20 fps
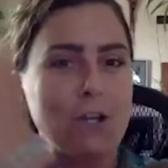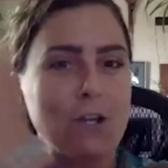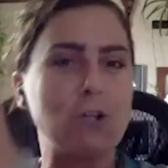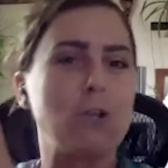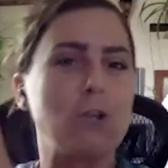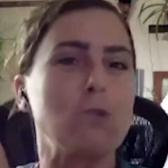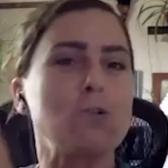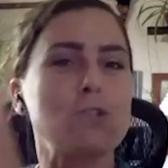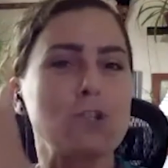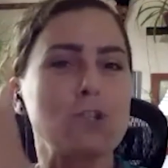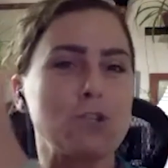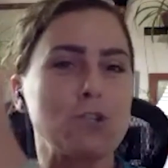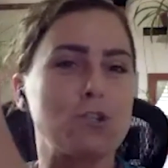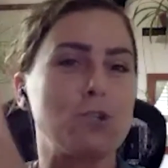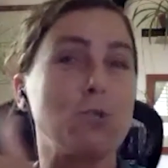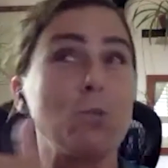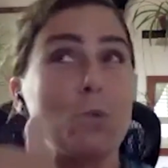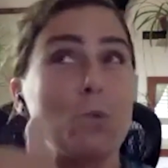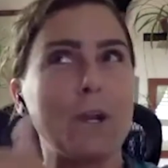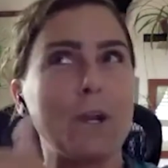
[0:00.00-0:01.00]
closer
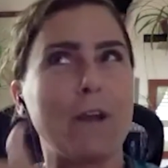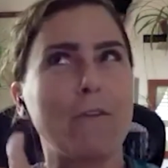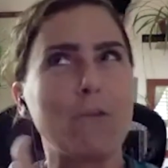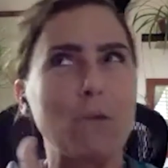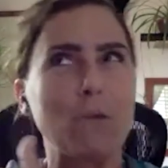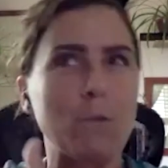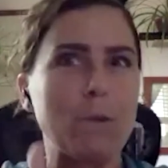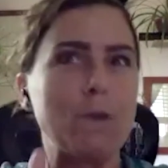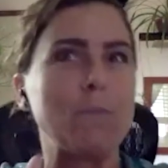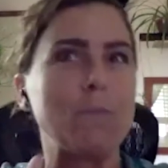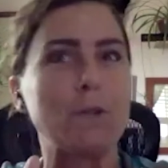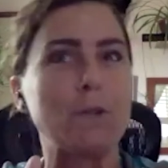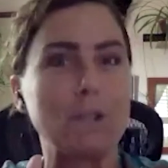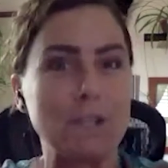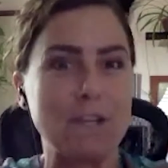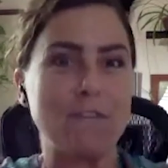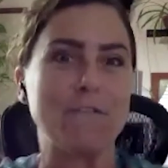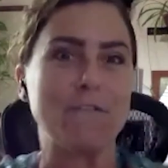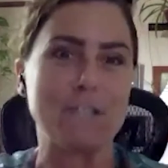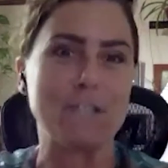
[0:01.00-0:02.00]
to whatever we
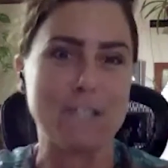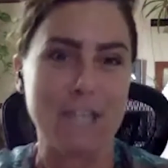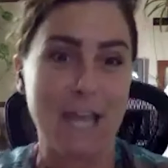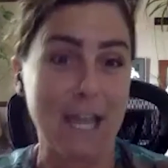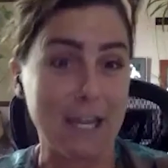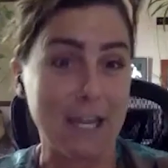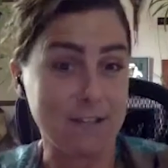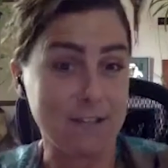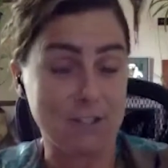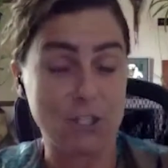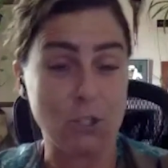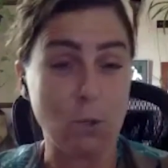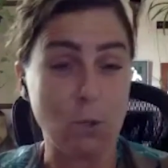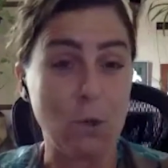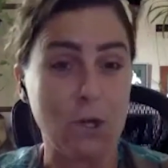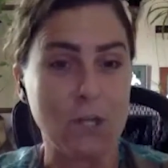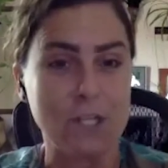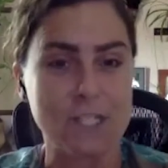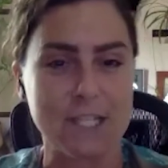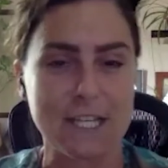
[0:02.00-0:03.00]
believe is that
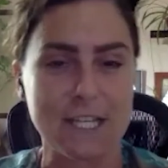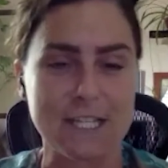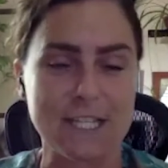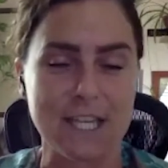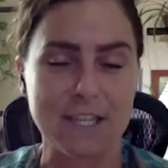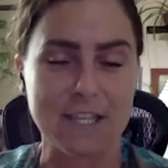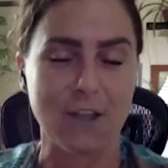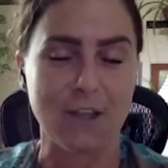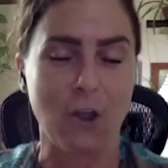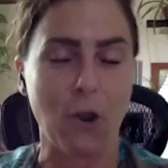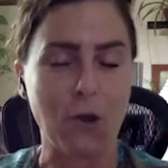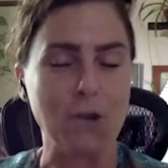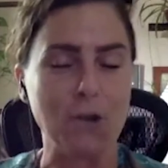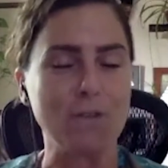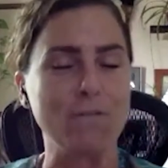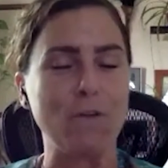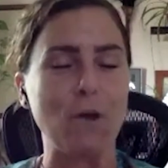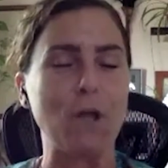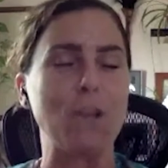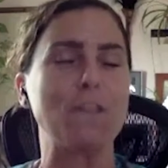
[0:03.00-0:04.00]
source that's at the heart
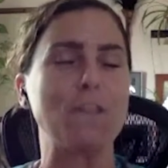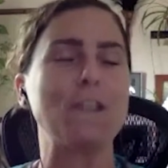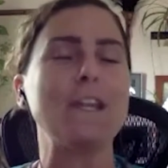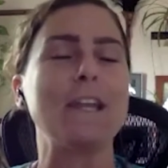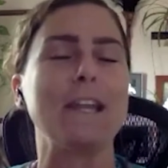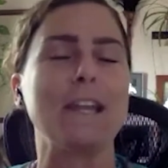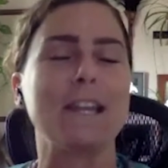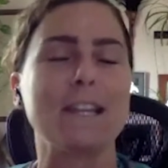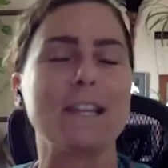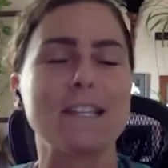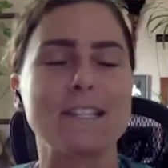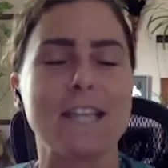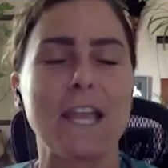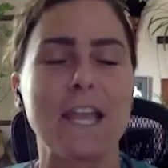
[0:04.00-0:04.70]
of all things.